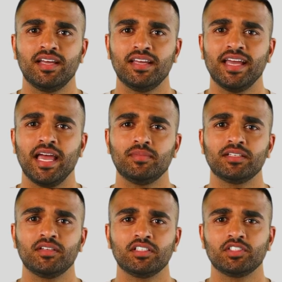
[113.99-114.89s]
the
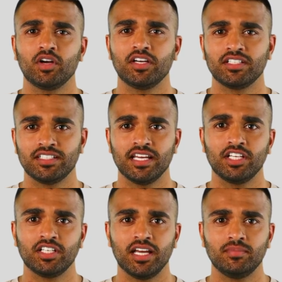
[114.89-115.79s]
atmosphere started to take
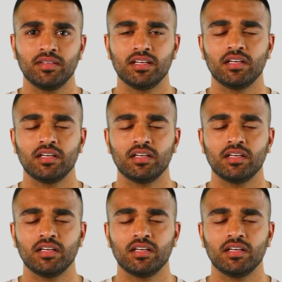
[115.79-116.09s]
shape.